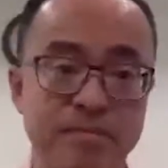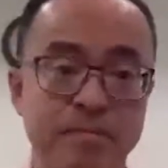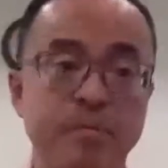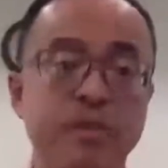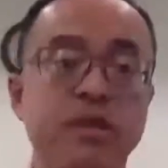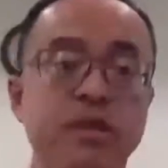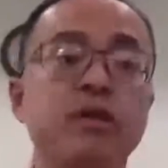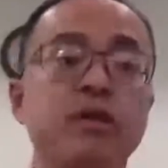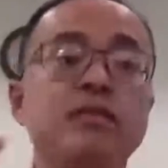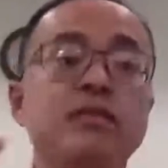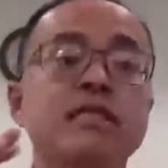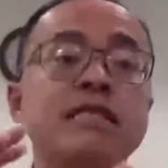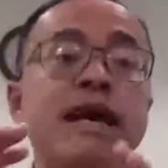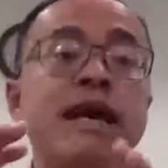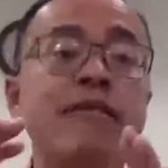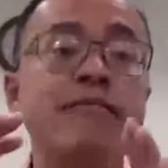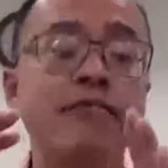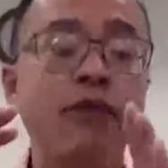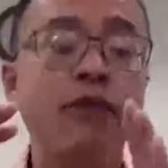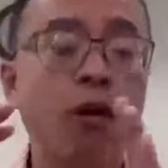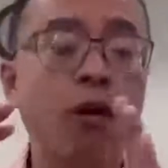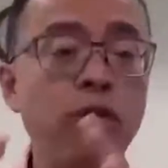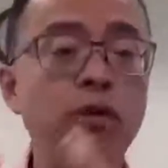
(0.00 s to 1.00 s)
because they
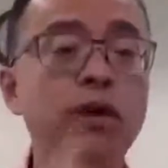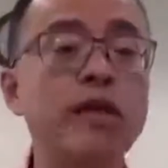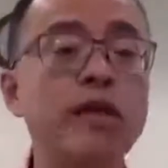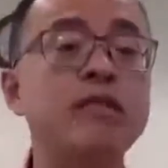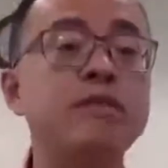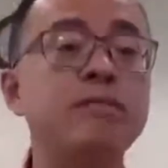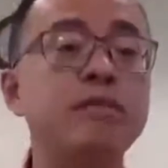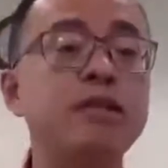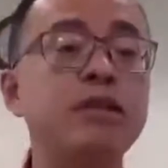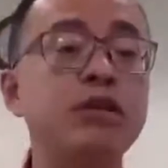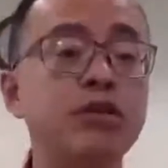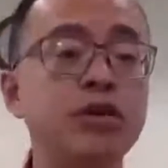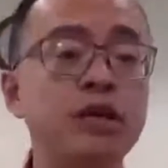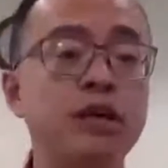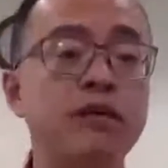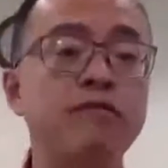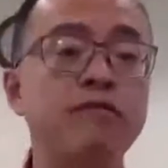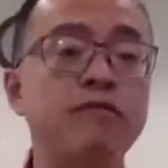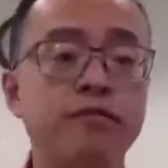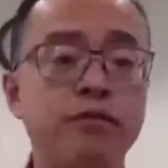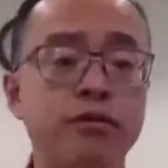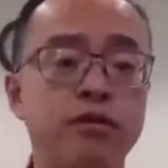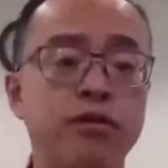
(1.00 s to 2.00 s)
have always been
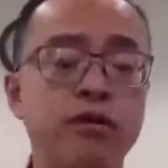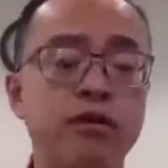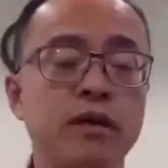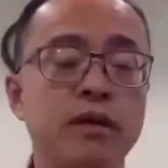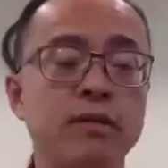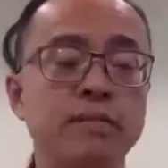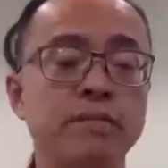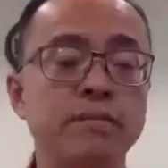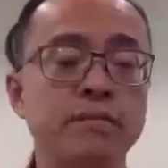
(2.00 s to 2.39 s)
looking for